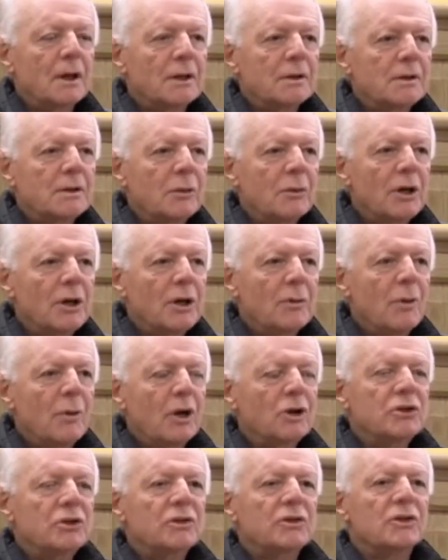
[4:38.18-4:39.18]
So when
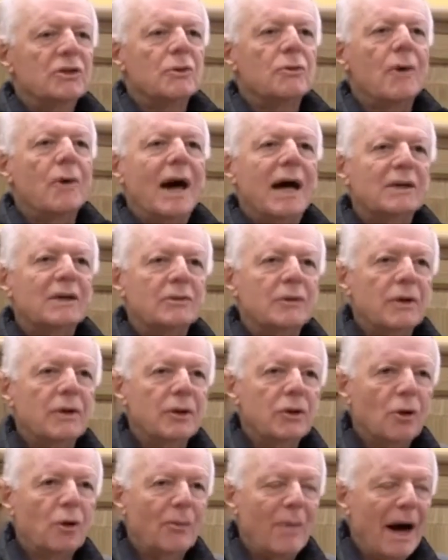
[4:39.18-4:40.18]
emotions arise
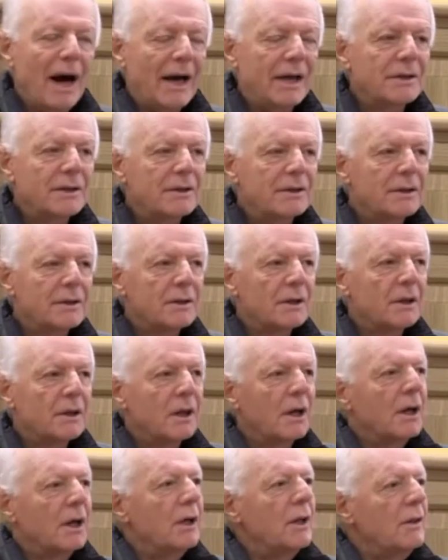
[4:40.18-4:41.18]
within your mind,
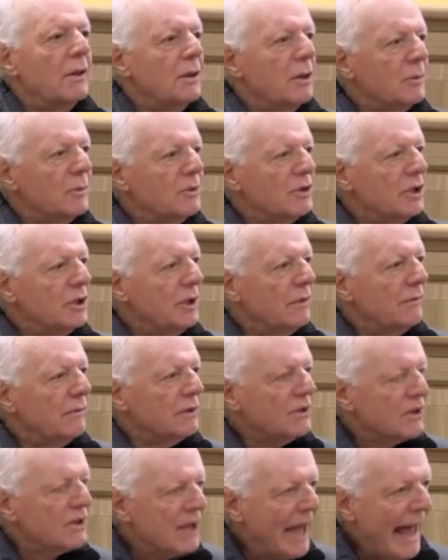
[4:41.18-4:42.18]
the observer
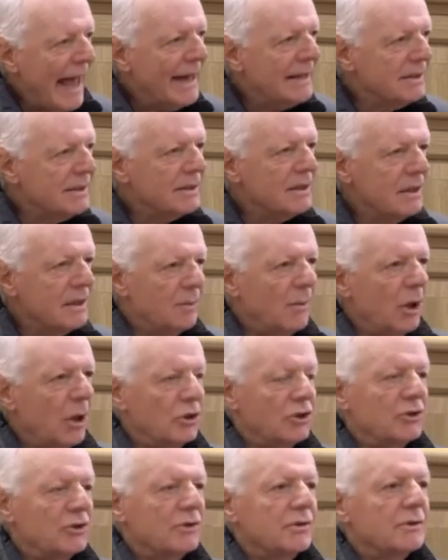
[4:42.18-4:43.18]
scans the
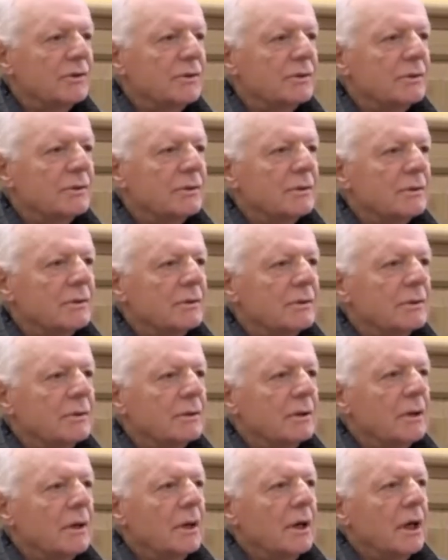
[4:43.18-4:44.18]
emotions.
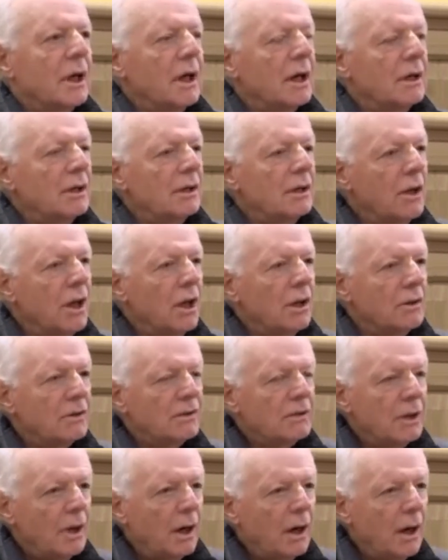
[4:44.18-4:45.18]
And it
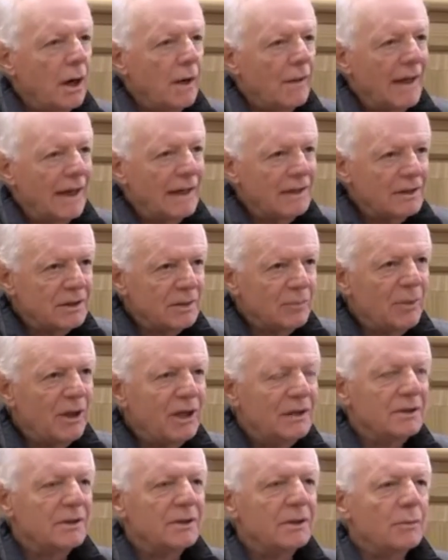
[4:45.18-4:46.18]
knows, that is a
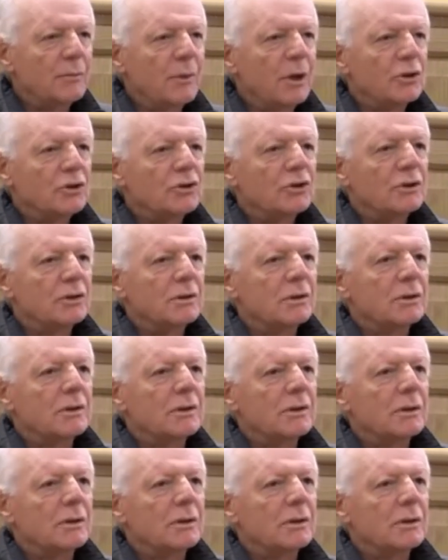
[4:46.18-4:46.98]
pleasant emotion.